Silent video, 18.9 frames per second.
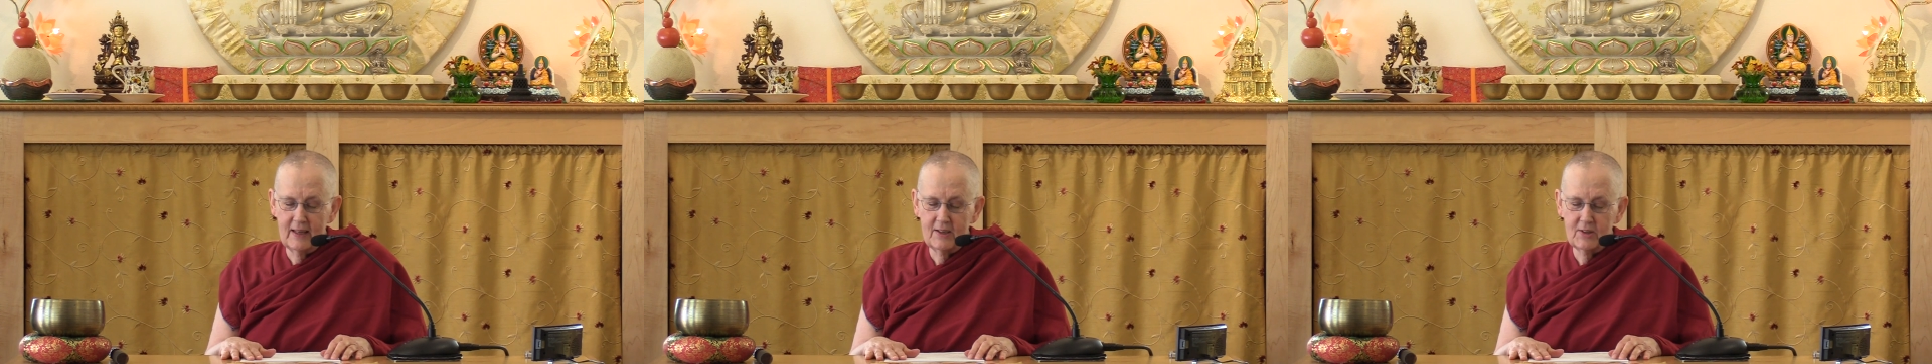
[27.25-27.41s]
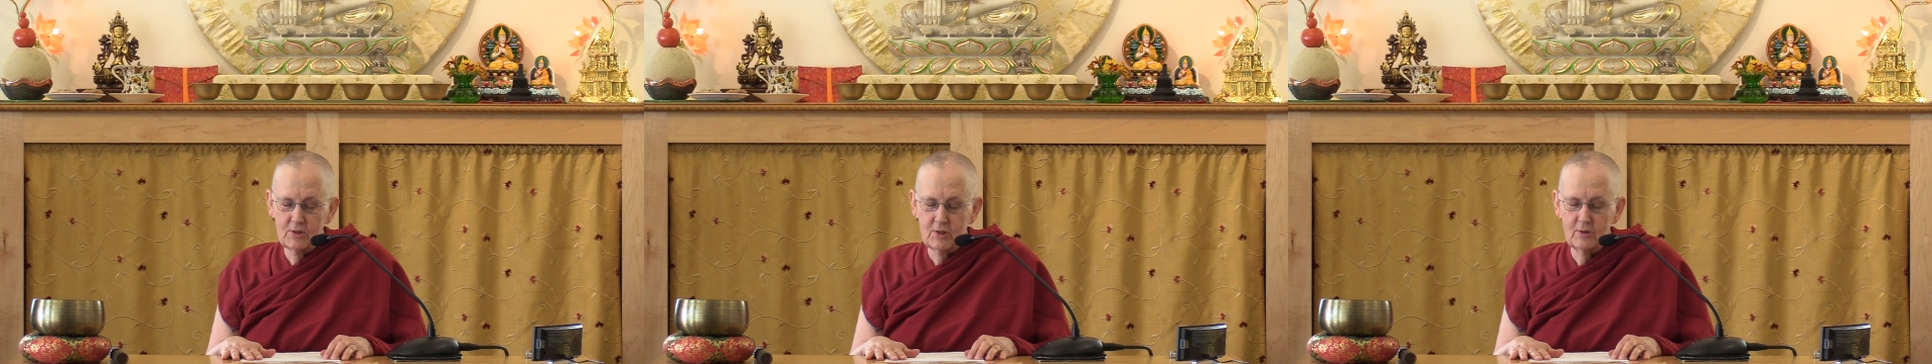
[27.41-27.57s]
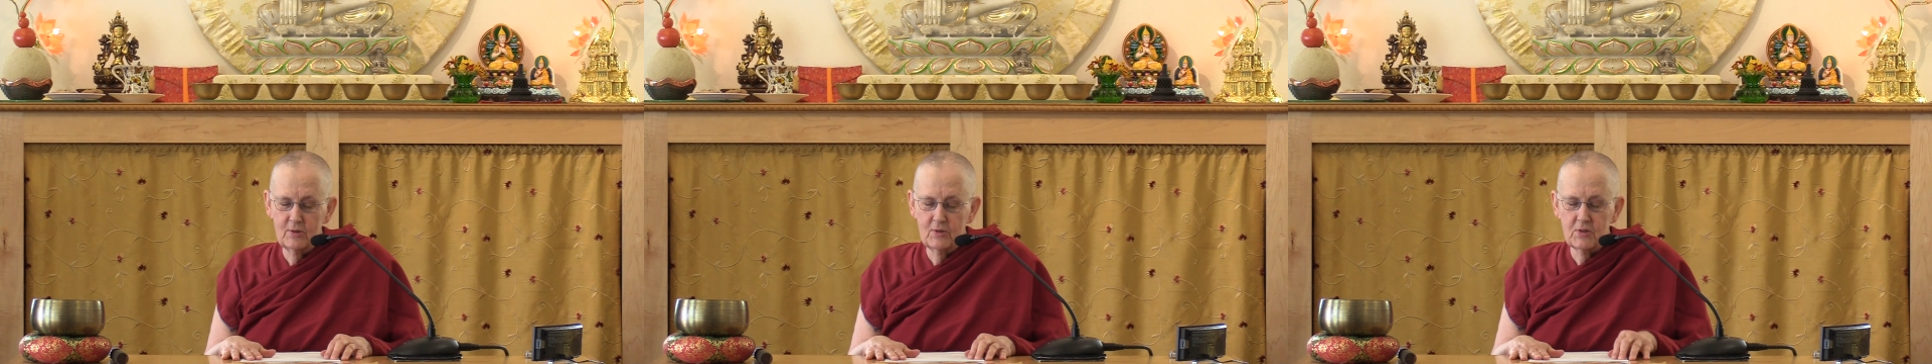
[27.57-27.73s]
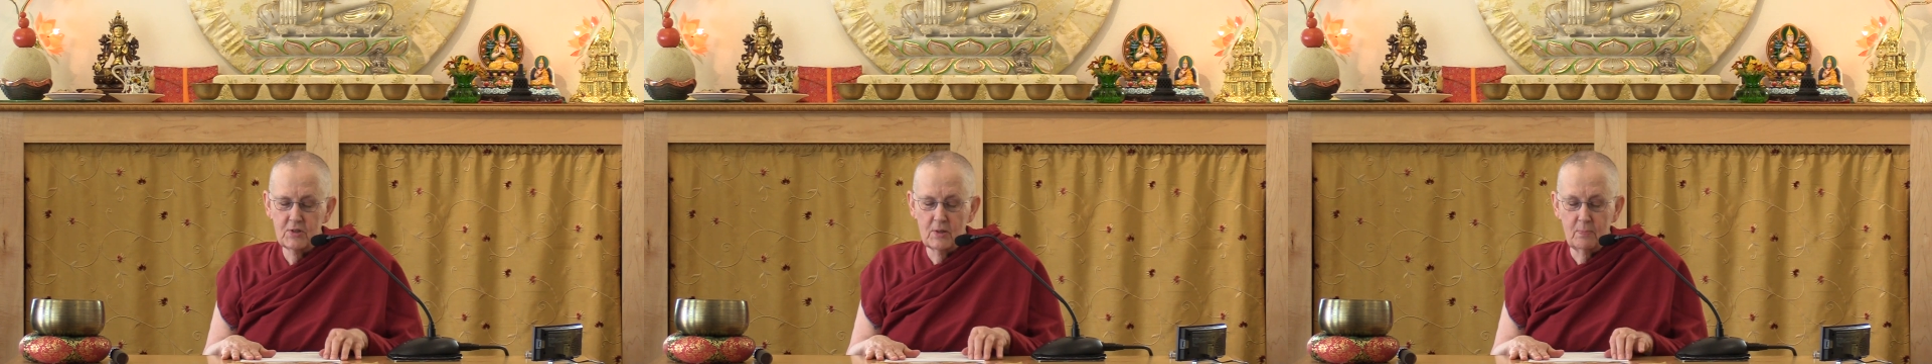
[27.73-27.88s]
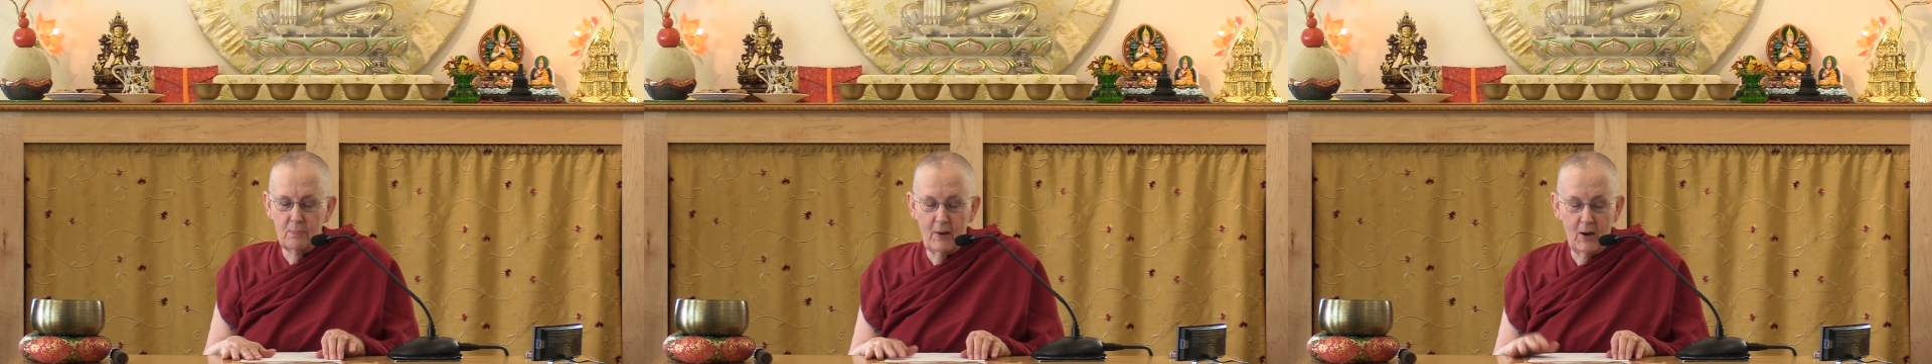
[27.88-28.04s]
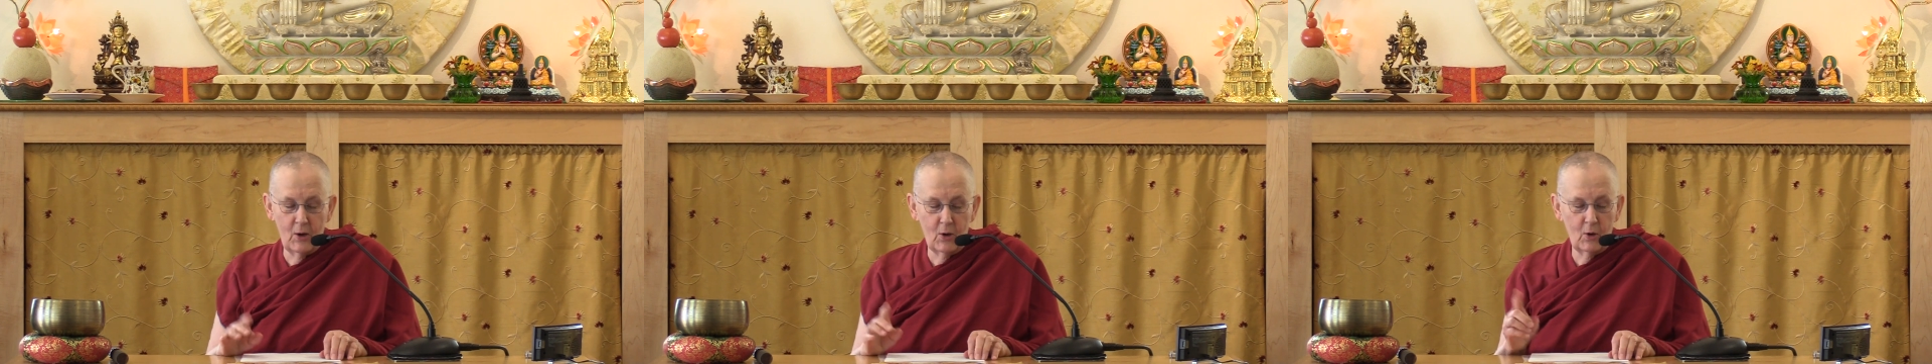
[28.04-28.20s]
that turns a
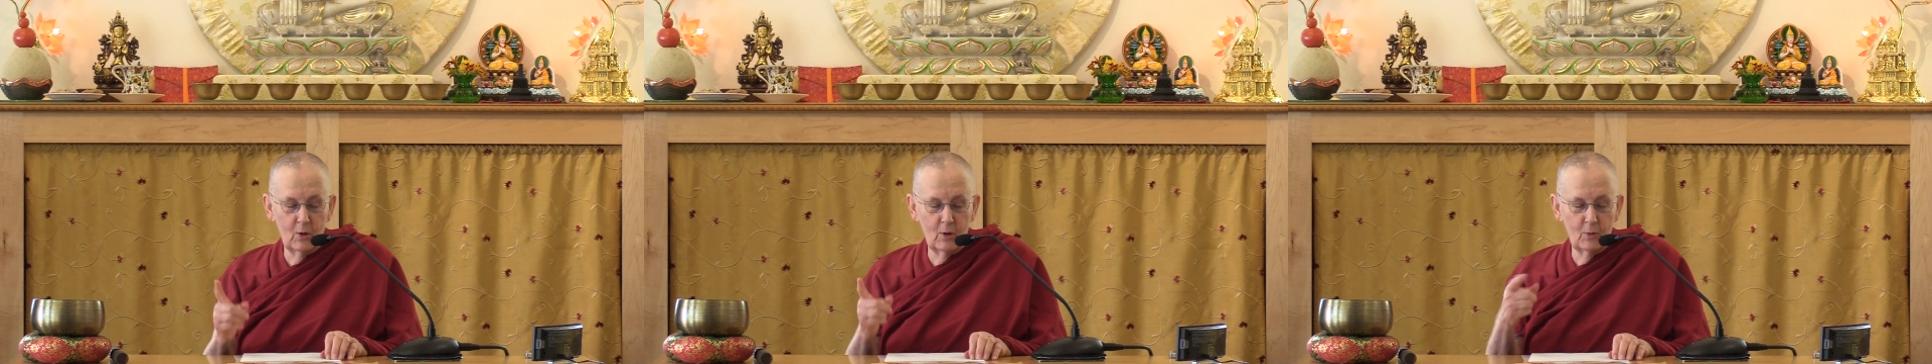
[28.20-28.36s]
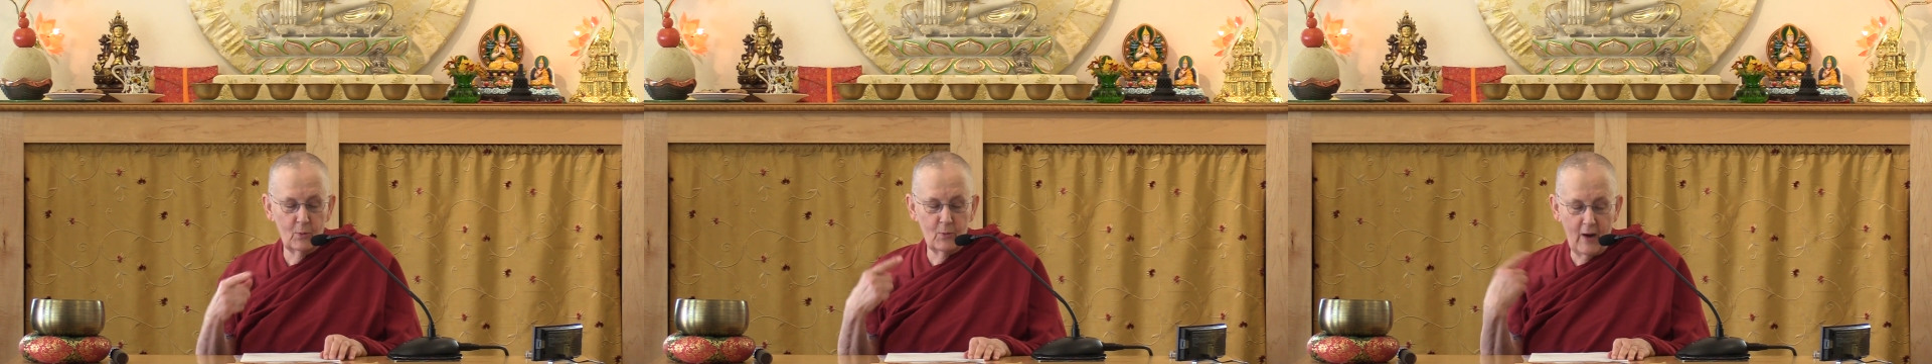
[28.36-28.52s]
barrel